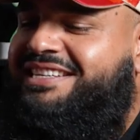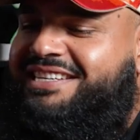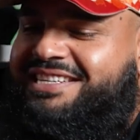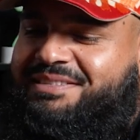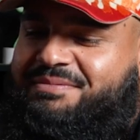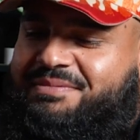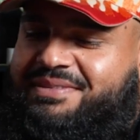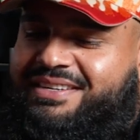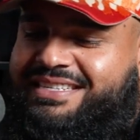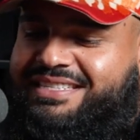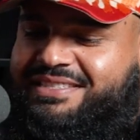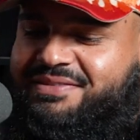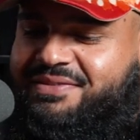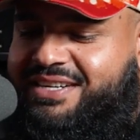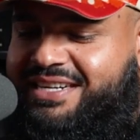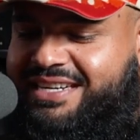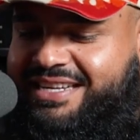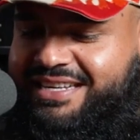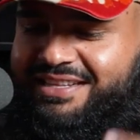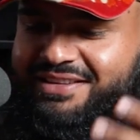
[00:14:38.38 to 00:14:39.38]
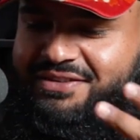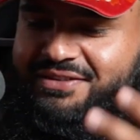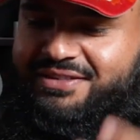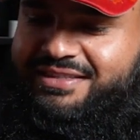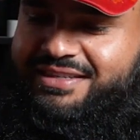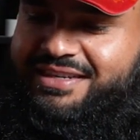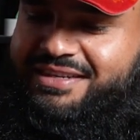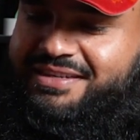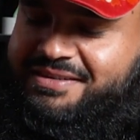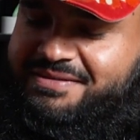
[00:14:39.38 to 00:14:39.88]
your experience working those,
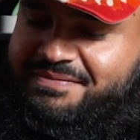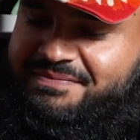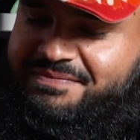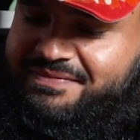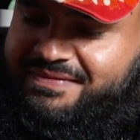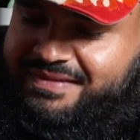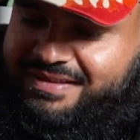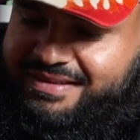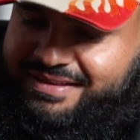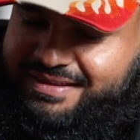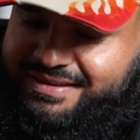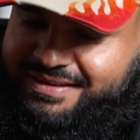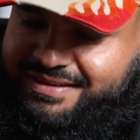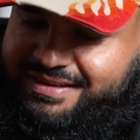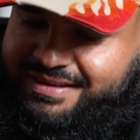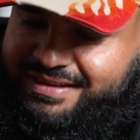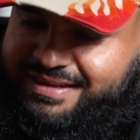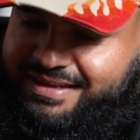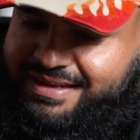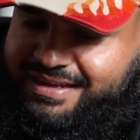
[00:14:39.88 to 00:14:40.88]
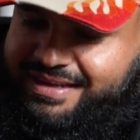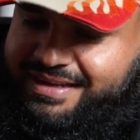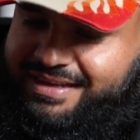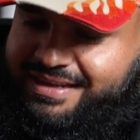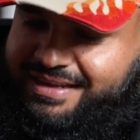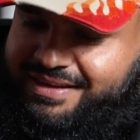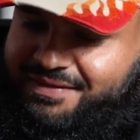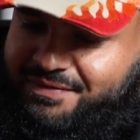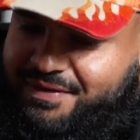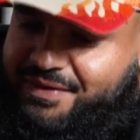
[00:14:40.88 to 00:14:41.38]
from
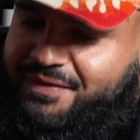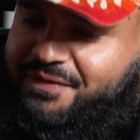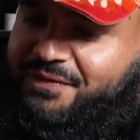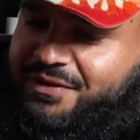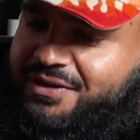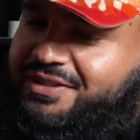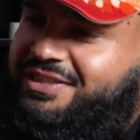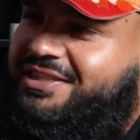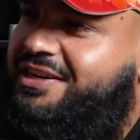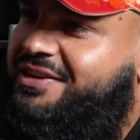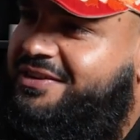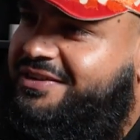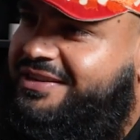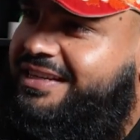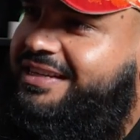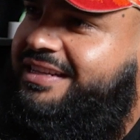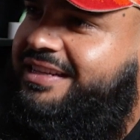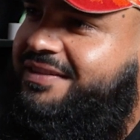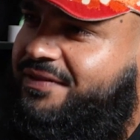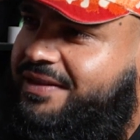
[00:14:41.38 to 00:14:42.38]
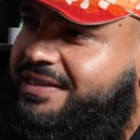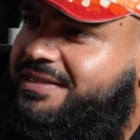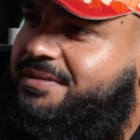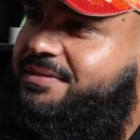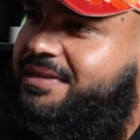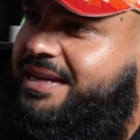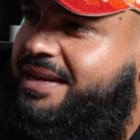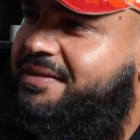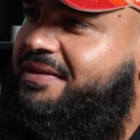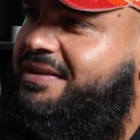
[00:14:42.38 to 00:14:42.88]
the first year you did the
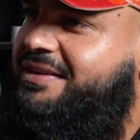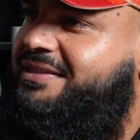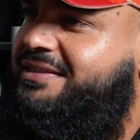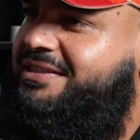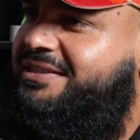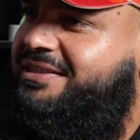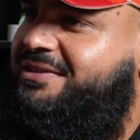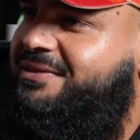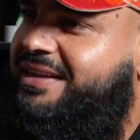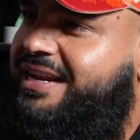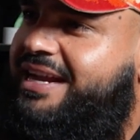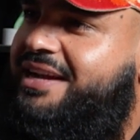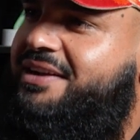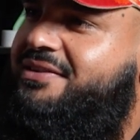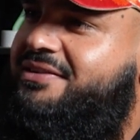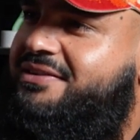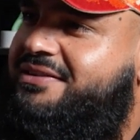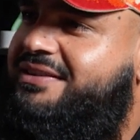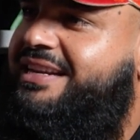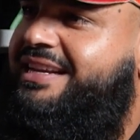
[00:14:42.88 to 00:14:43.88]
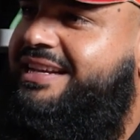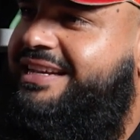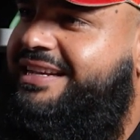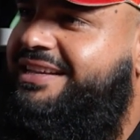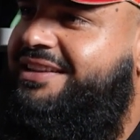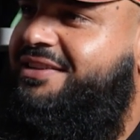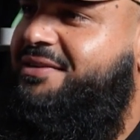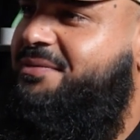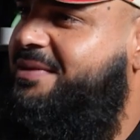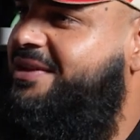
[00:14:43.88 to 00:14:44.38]
festival campgrounds to now?
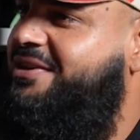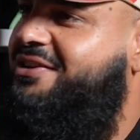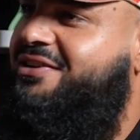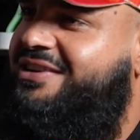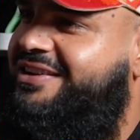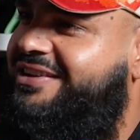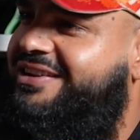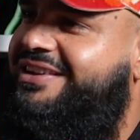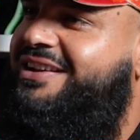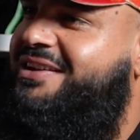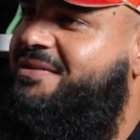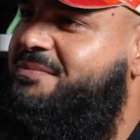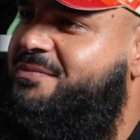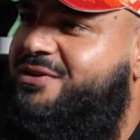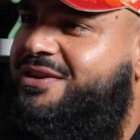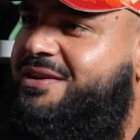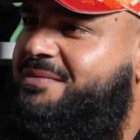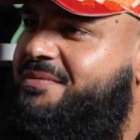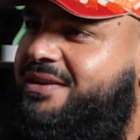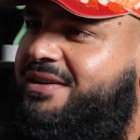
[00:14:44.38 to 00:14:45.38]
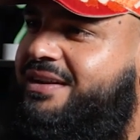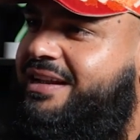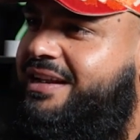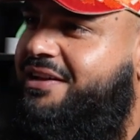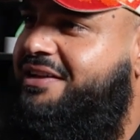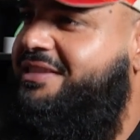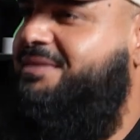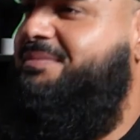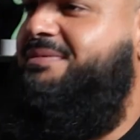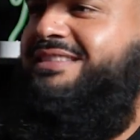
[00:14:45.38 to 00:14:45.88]
Like, you've been learning a lot more about like
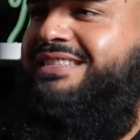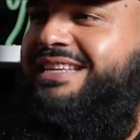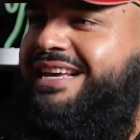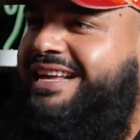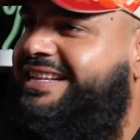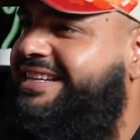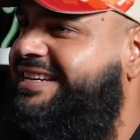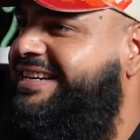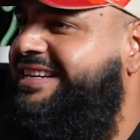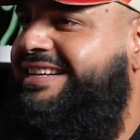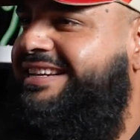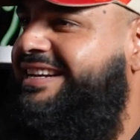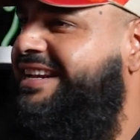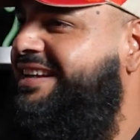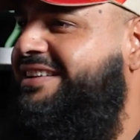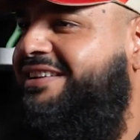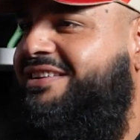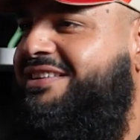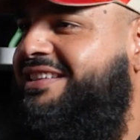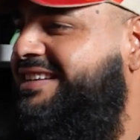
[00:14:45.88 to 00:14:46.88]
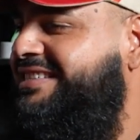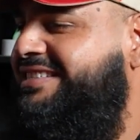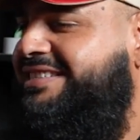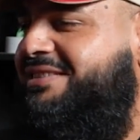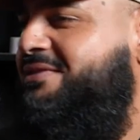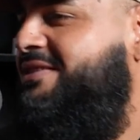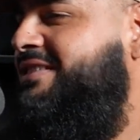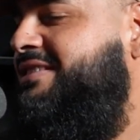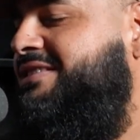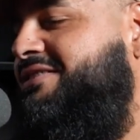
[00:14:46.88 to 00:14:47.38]
hospitality and how all that
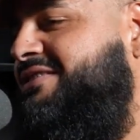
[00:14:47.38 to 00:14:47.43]
shit works.